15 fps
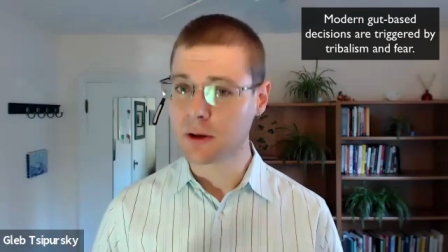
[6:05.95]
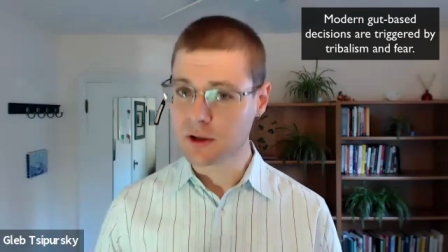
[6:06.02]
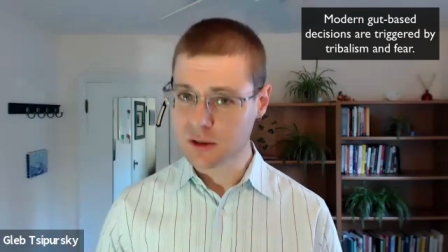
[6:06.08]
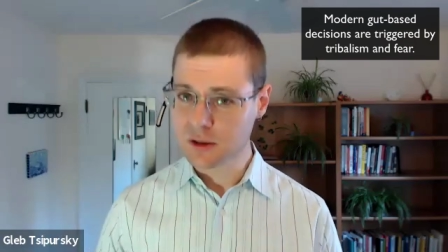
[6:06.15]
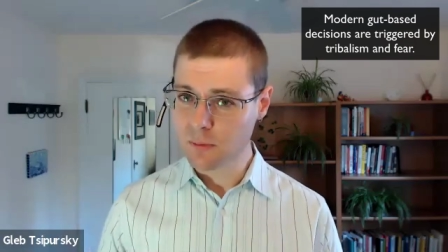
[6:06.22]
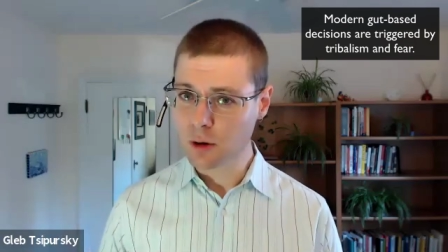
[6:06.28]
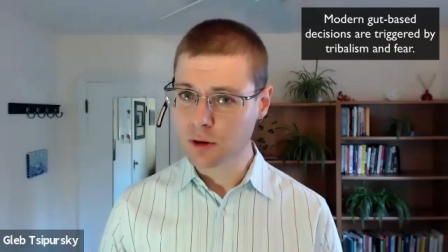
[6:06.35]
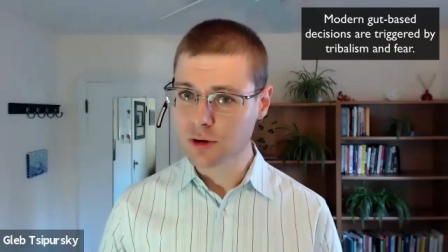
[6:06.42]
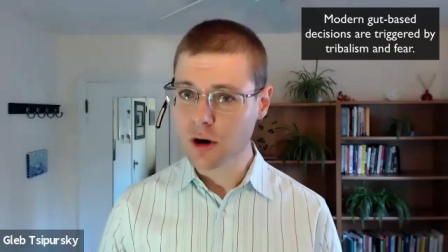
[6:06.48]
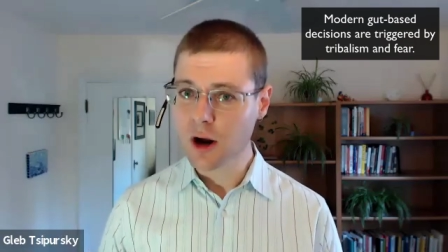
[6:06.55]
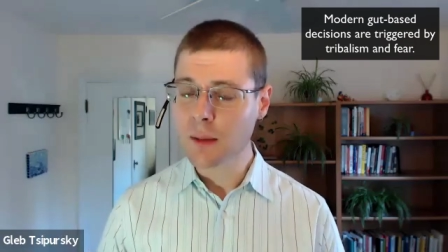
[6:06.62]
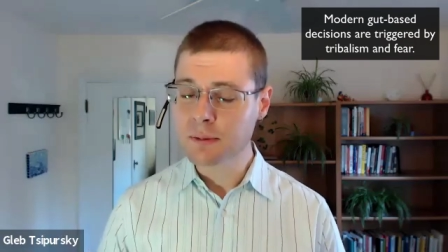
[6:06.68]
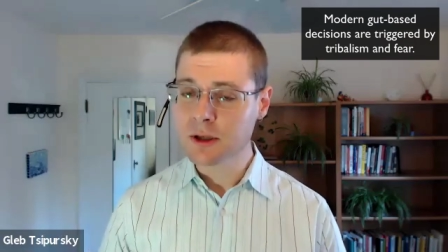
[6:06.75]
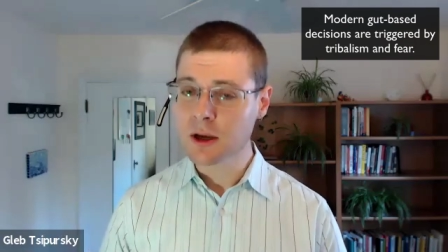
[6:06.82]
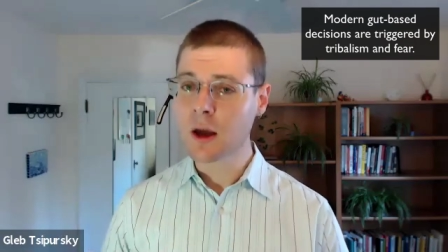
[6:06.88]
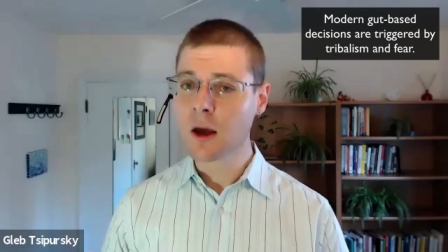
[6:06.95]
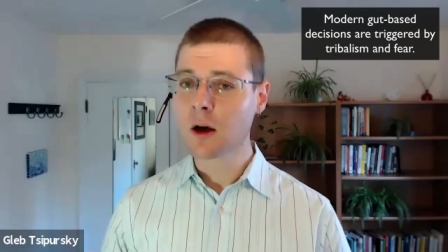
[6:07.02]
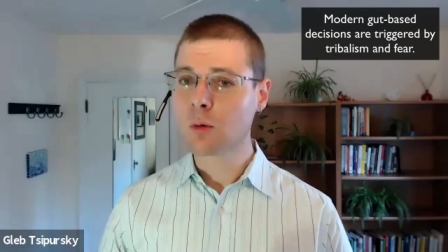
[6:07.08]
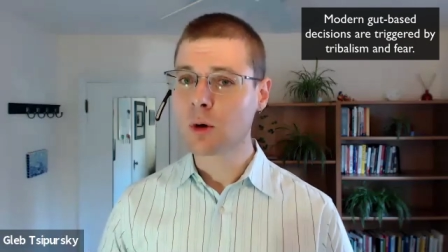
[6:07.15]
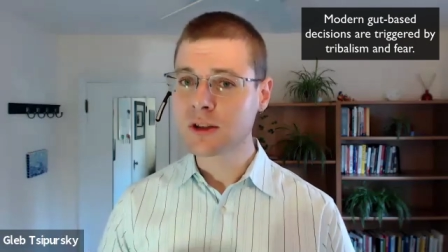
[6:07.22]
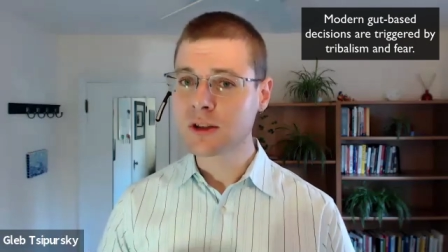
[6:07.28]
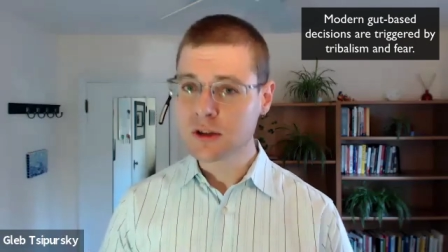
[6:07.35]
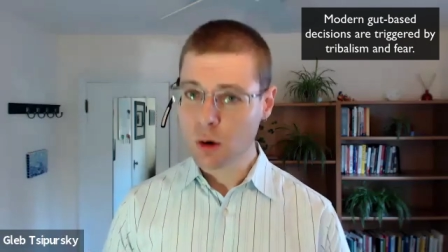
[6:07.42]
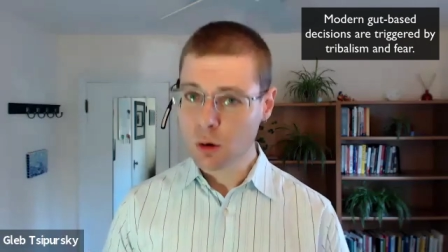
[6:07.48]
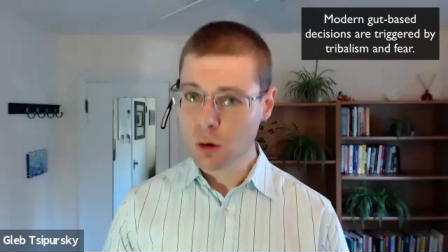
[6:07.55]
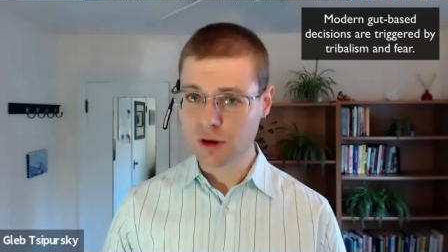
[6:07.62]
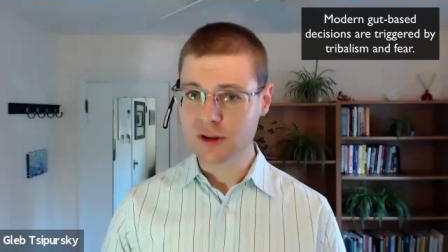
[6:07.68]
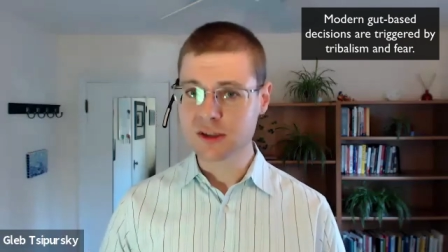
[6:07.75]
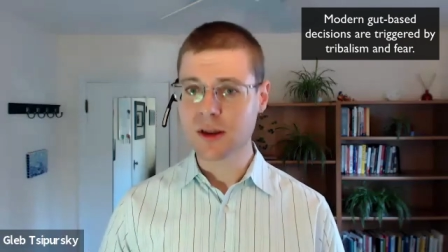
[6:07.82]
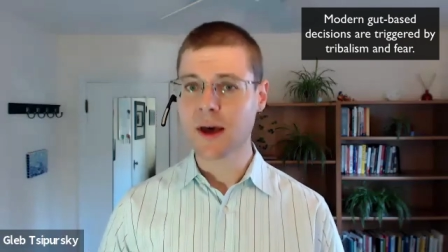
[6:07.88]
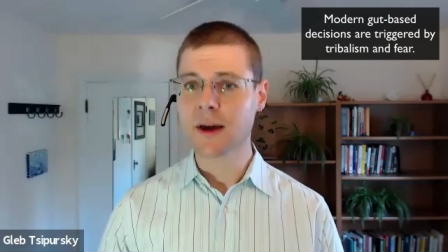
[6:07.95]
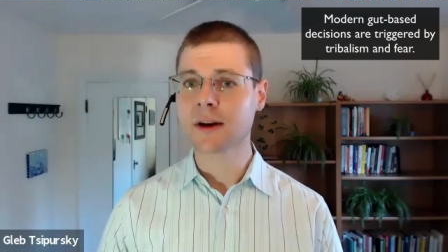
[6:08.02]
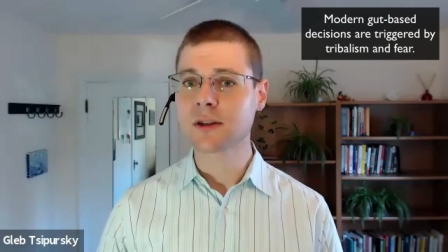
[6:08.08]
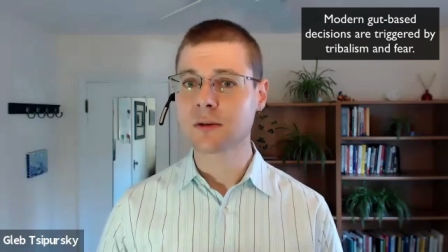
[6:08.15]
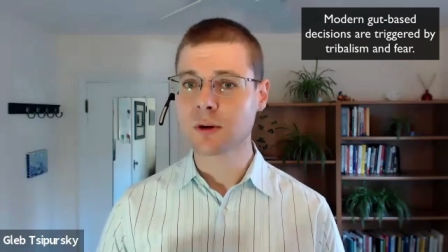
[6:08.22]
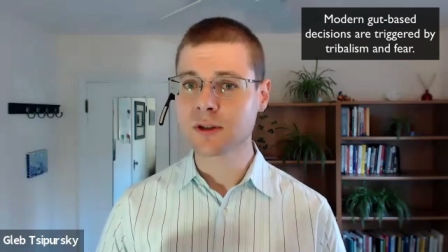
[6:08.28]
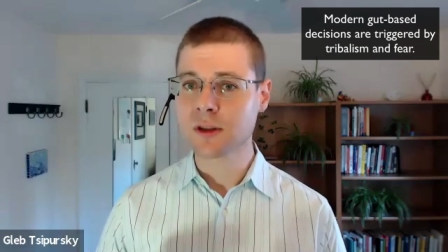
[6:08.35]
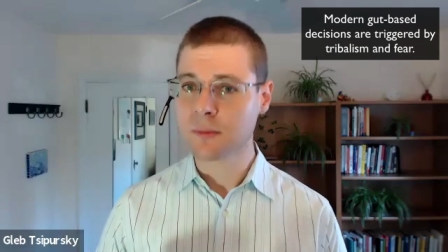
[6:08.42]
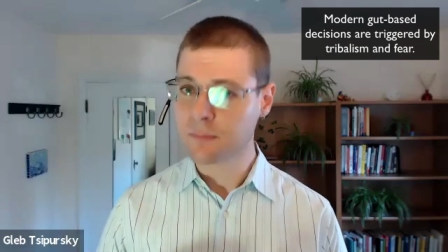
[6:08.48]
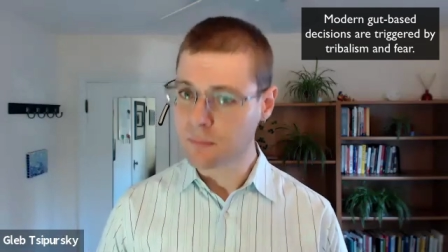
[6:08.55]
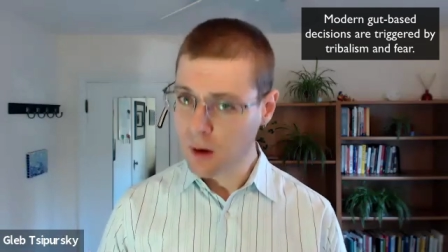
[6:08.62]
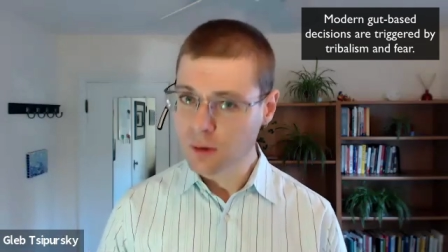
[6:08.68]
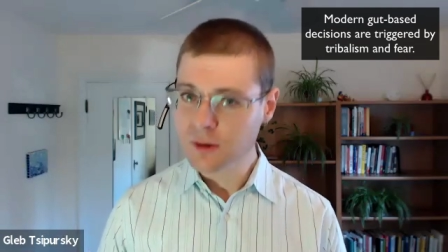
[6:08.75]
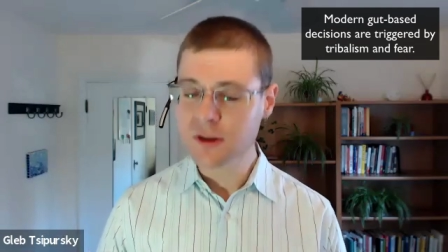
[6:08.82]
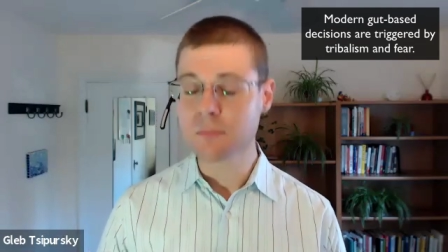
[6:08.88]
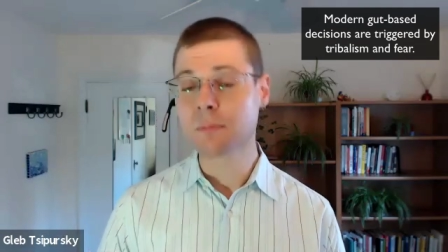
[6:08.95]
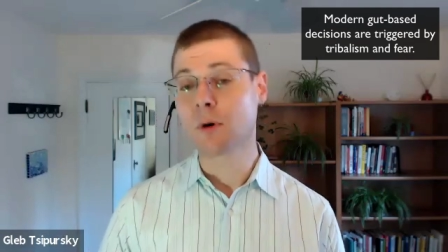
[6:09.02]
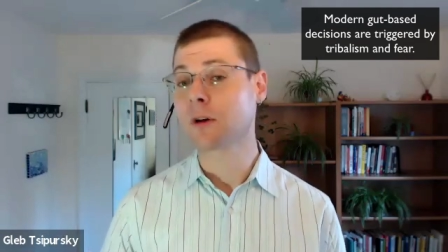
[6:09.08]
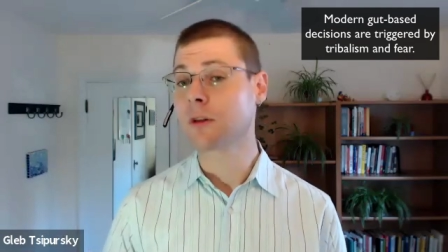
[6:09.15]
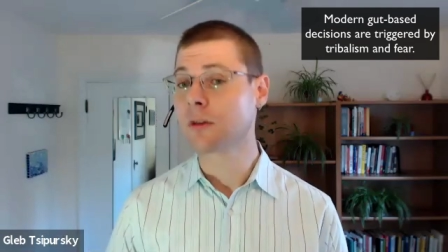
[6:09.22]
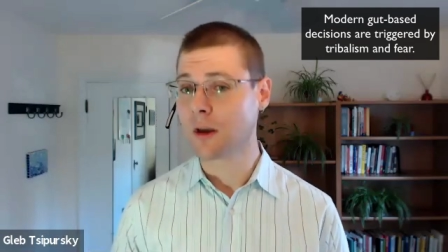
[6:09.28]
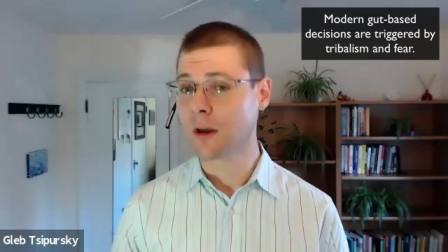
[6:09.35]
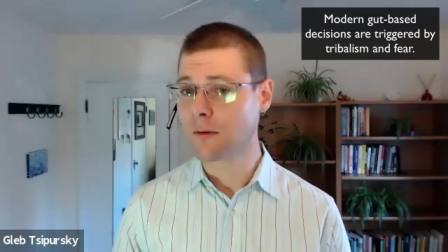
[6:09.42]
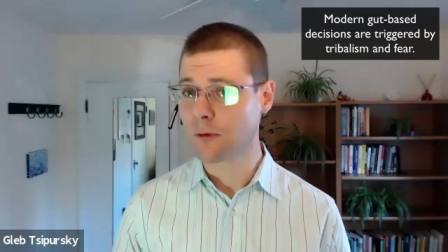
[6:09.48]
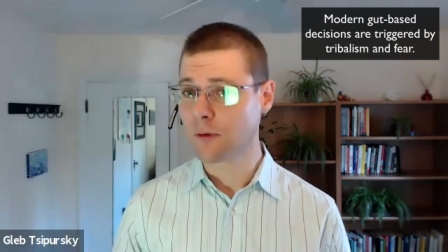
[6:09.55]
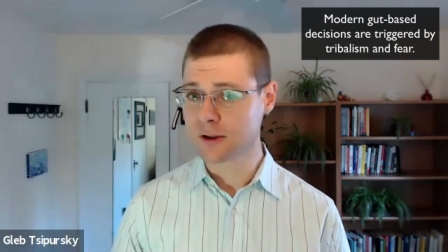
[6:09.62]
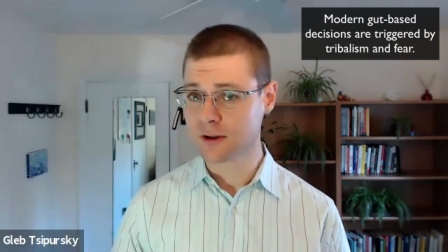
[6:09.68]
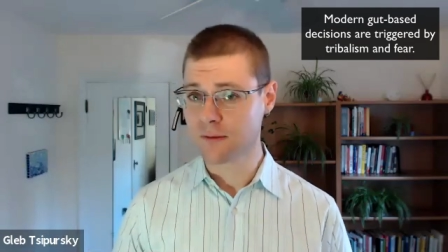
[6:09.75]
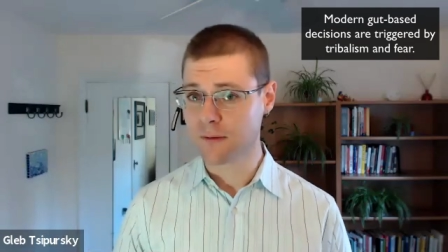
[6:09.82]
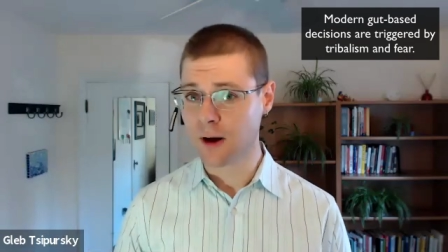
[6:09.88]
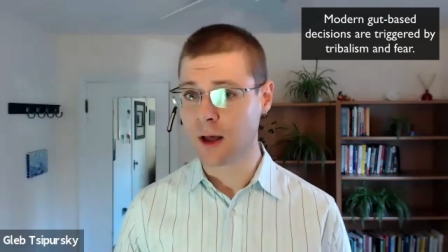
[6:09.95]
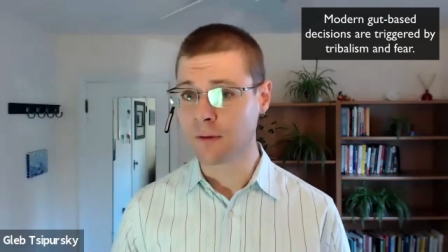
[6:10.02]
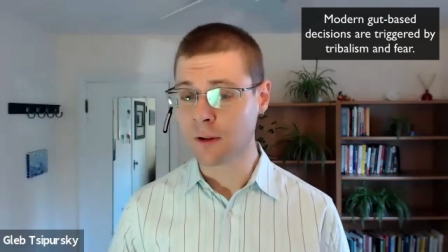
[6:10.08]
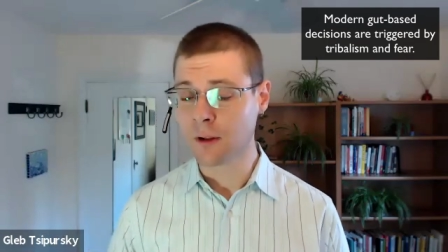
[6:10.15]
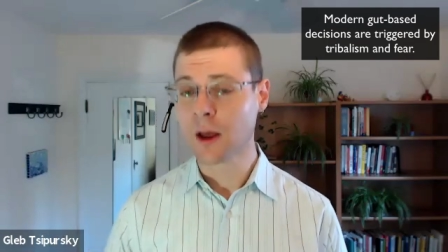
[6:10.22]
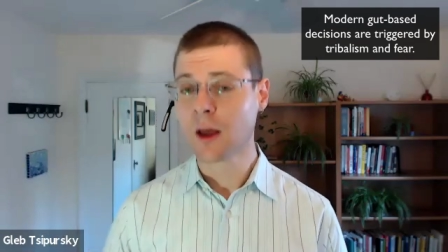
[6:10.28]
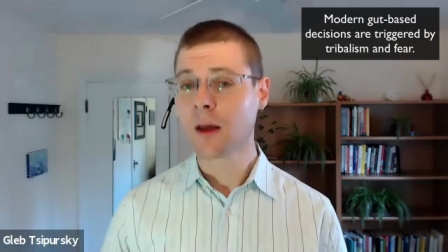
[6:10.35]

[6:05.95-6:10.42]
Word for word: In small tribes where social status was the most important thing for survival.